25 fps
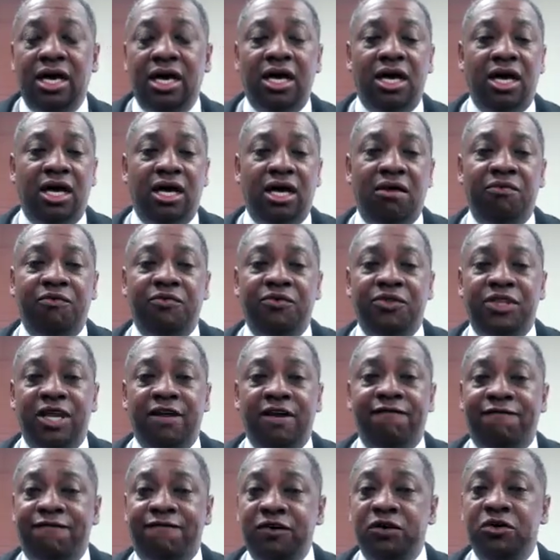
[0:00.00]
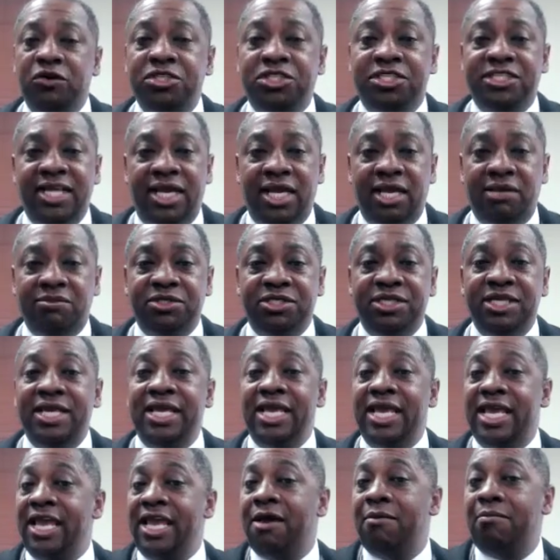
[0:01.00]
their food stamps
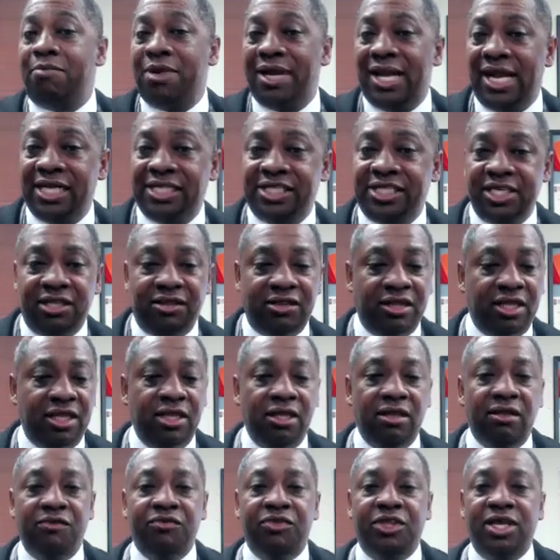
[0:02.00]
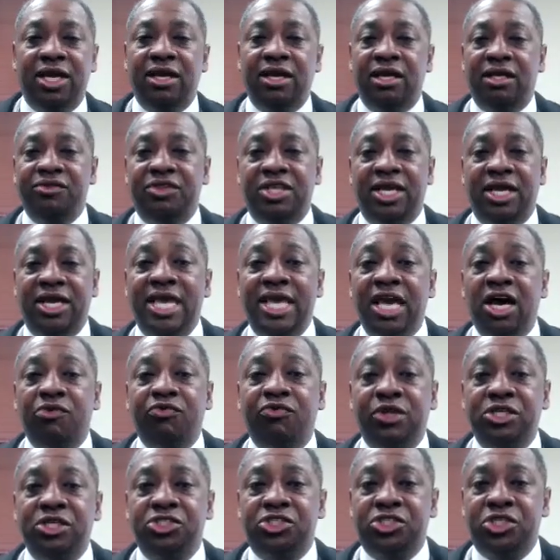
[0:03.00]
impacted, their
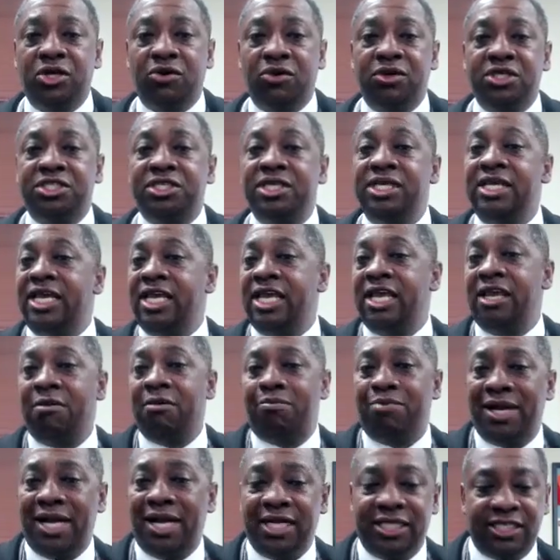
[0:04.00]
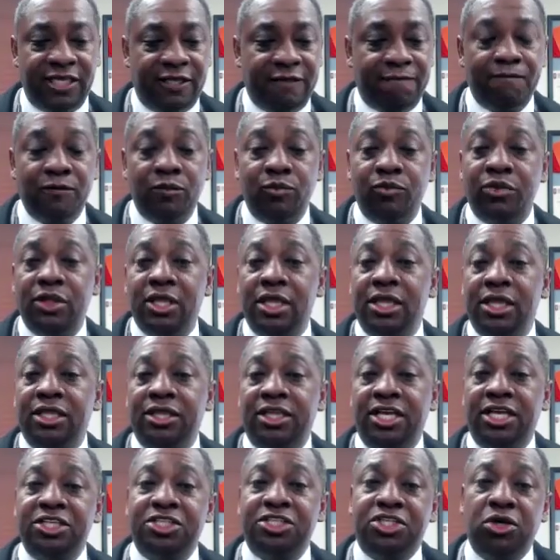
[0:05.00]
health insurance impacted,
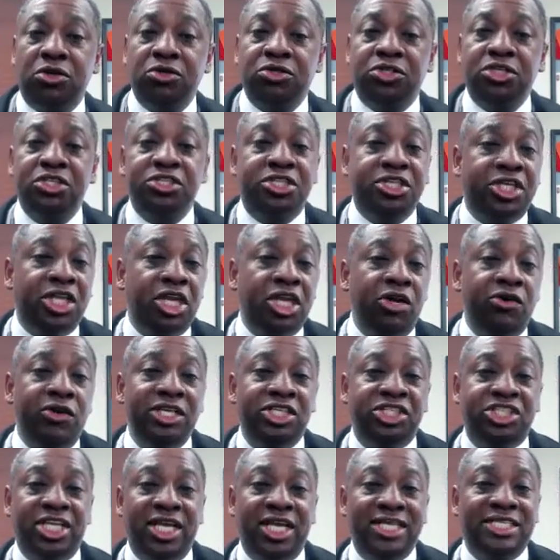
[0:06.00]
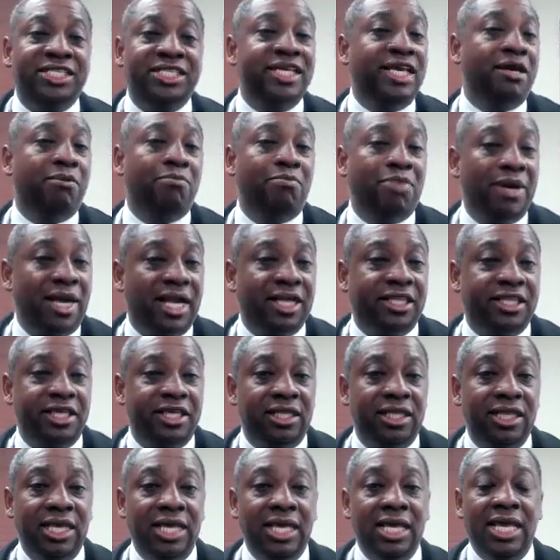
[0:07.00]
their Social Security checks impacted.
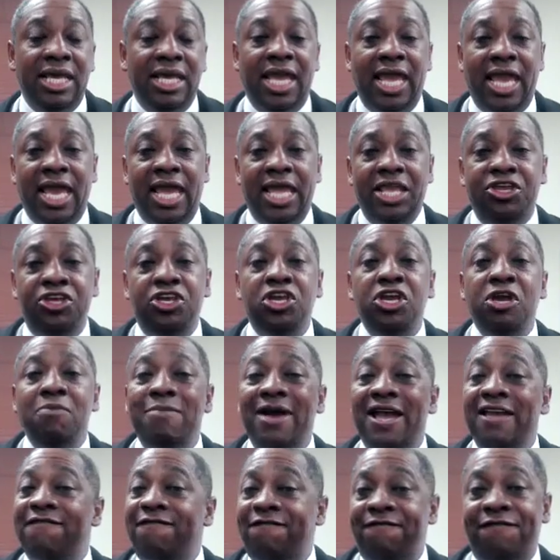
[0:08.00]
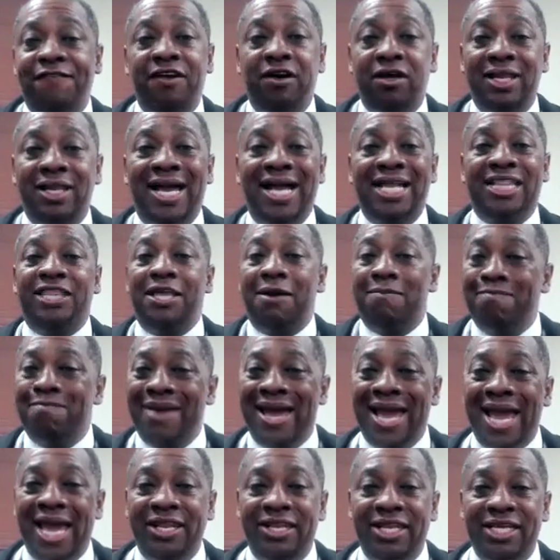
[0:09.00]
And you may feel like the
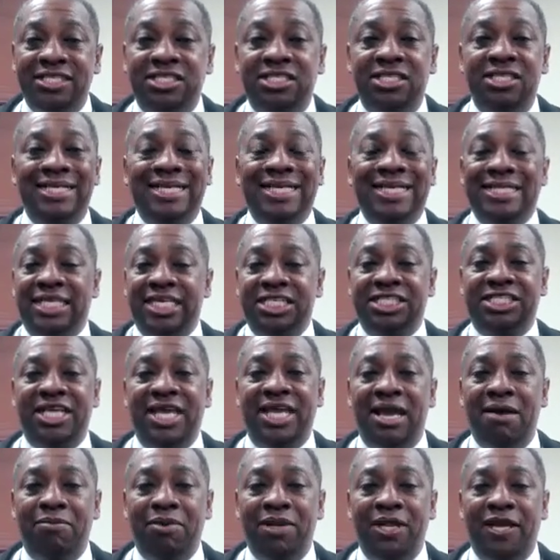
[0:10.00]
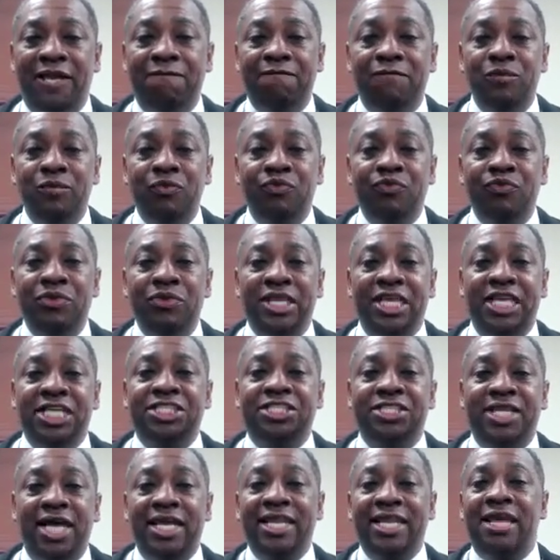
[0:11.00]
madness that's happening is
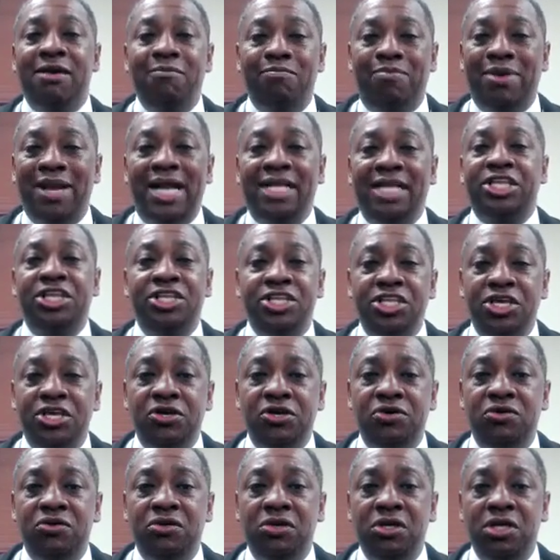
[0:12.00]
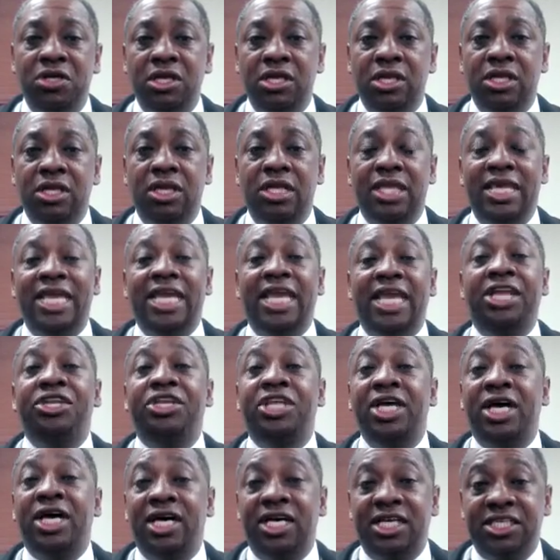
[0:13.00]
not impacting you. It
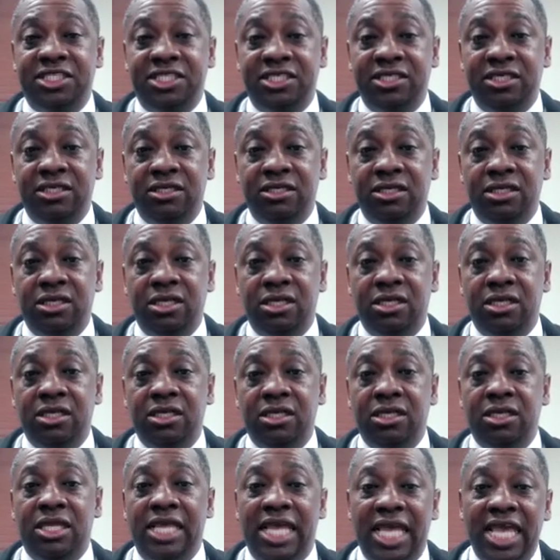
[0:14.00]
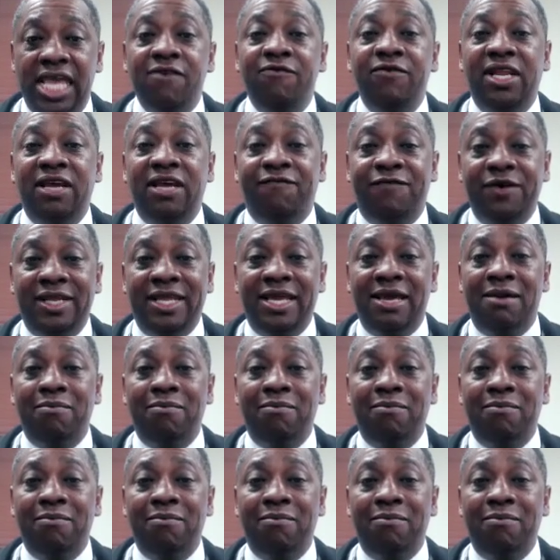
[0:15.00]
does. Even if it